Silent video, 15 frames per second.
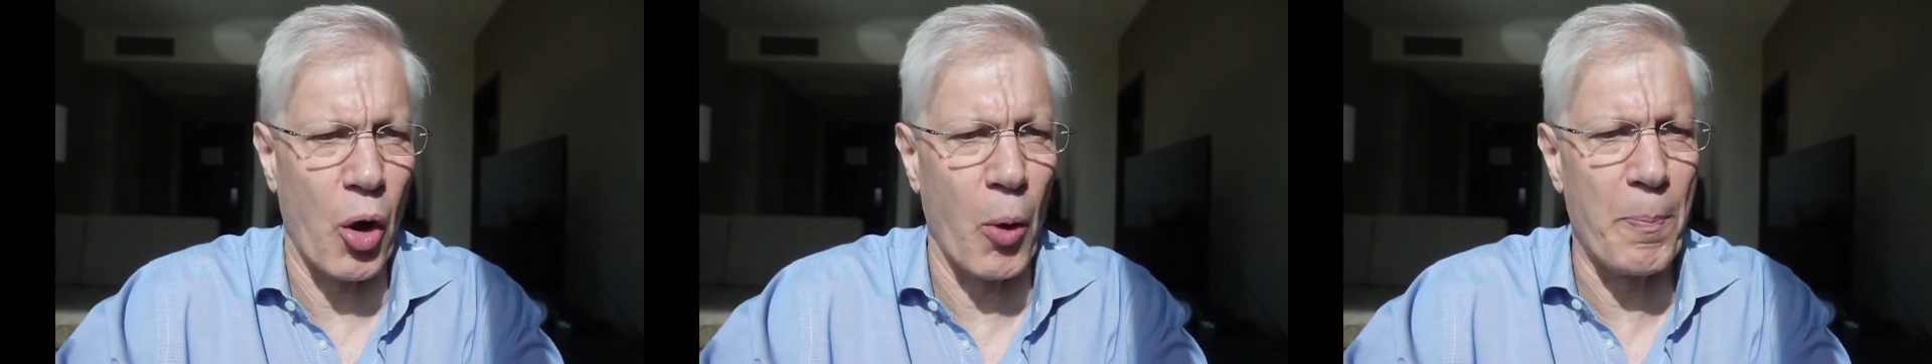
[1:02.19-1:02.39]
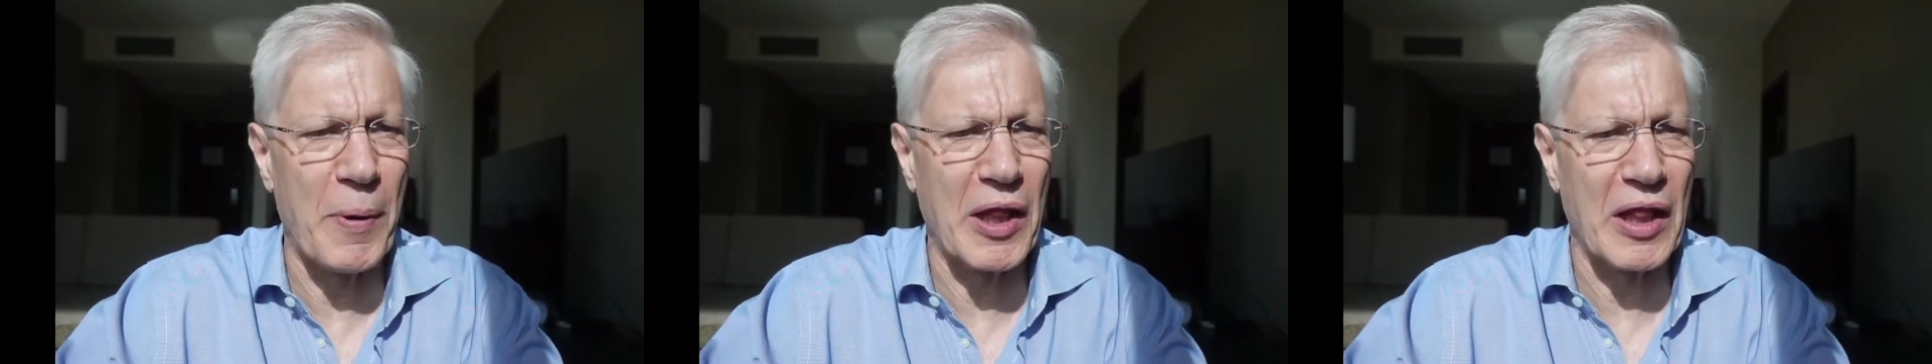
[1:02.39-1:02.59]

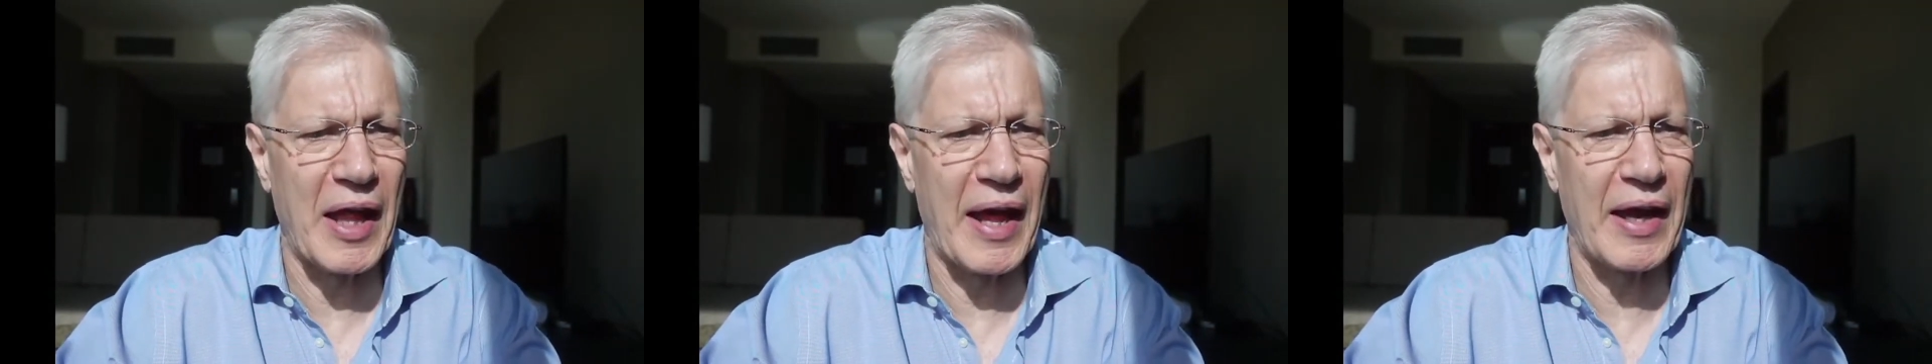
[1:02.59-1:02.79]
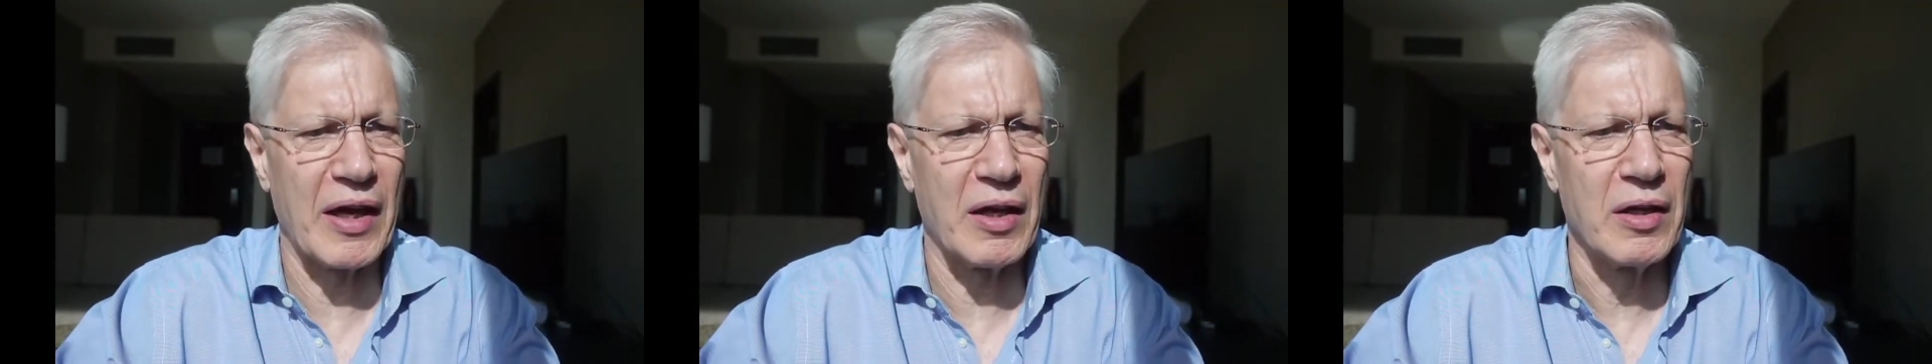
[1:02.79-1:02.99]
open
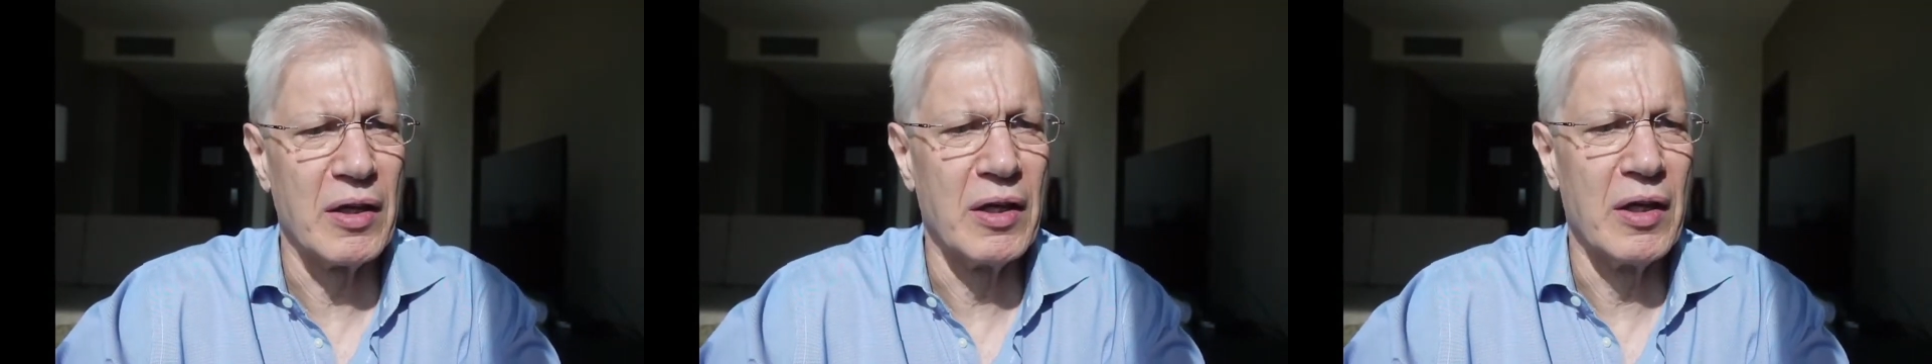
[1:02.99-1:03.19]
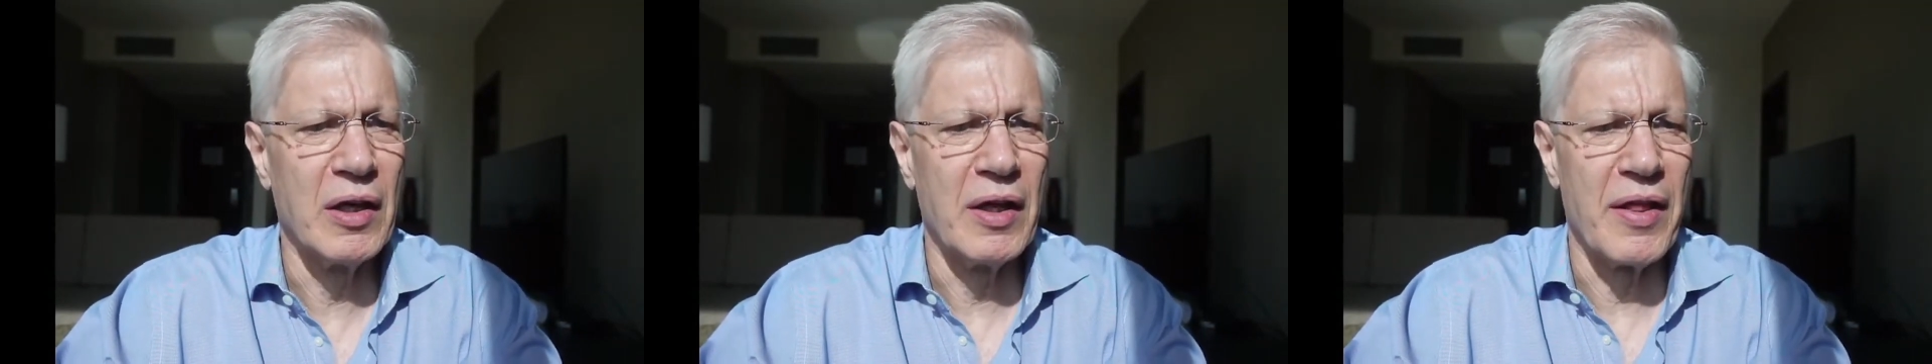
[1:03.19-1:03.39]
letter
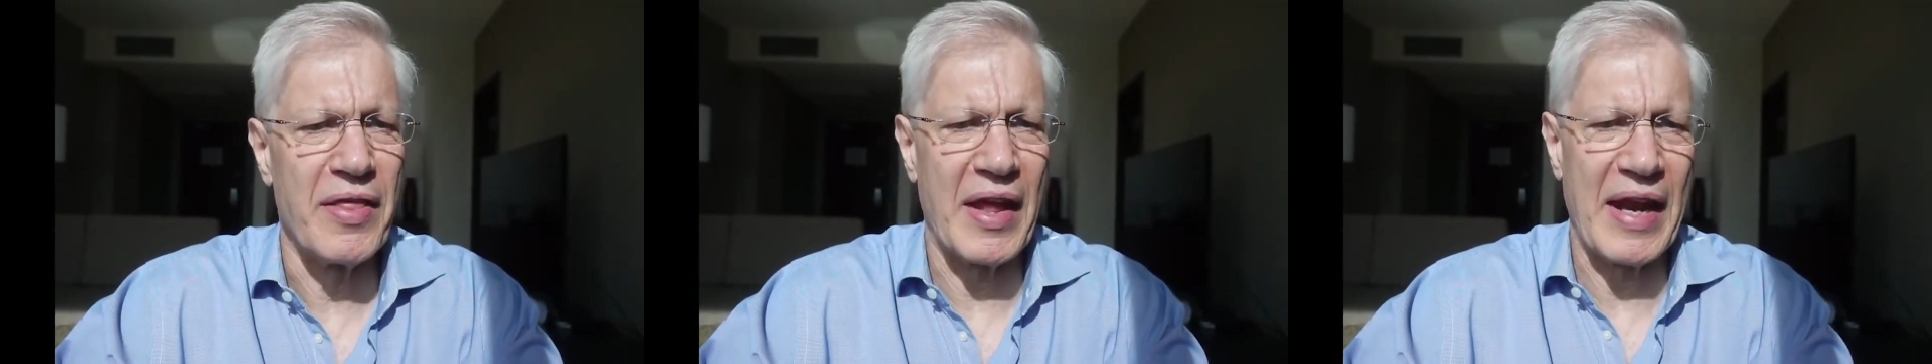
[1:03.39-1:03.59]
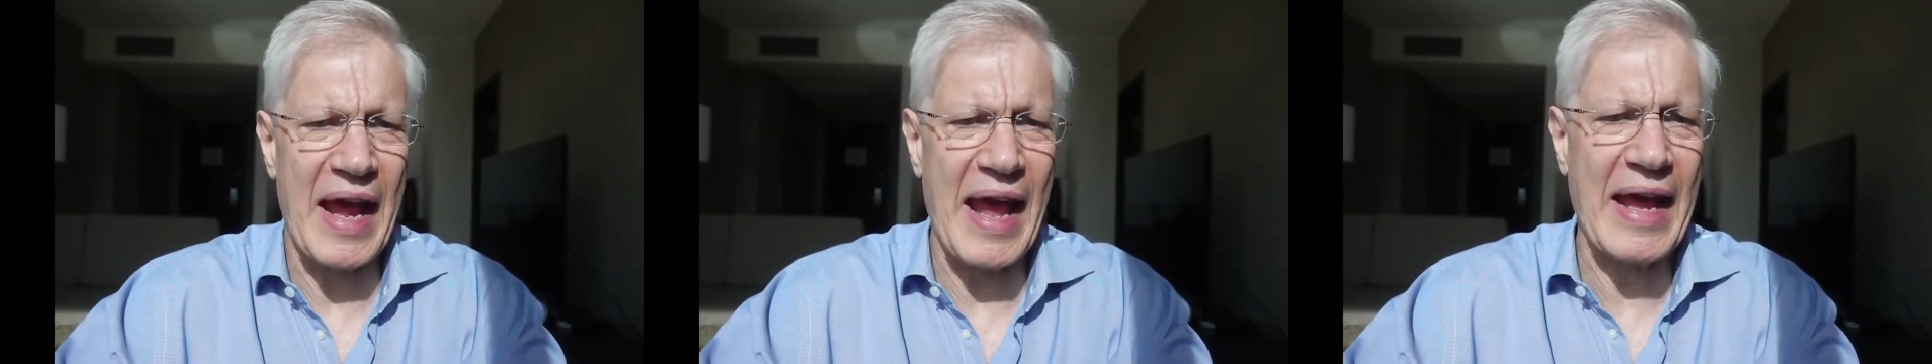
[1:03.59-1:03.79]

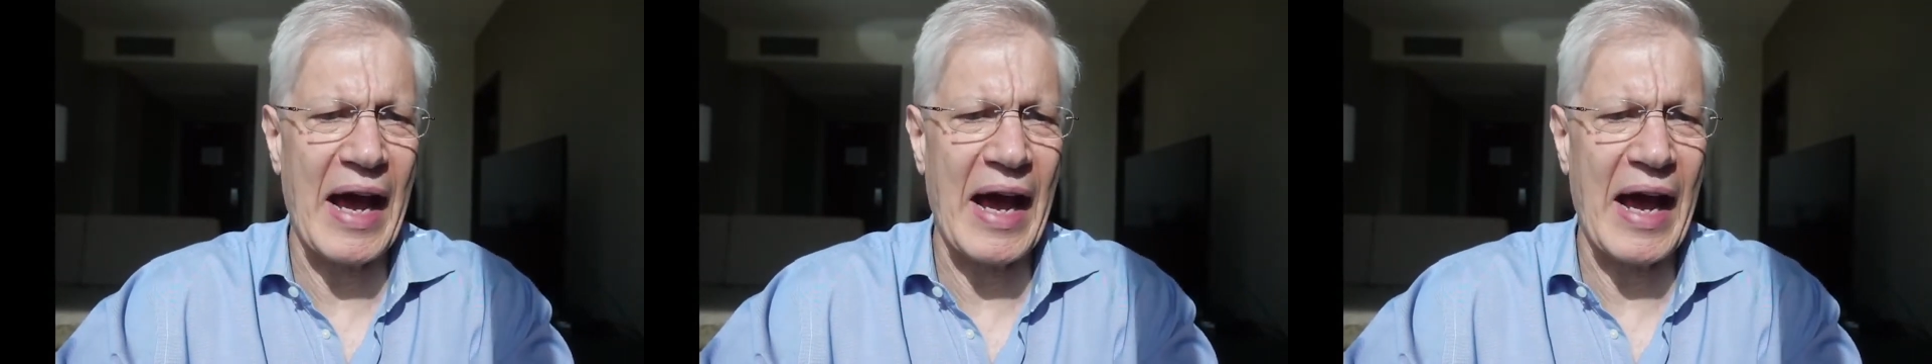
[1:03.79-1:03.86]
that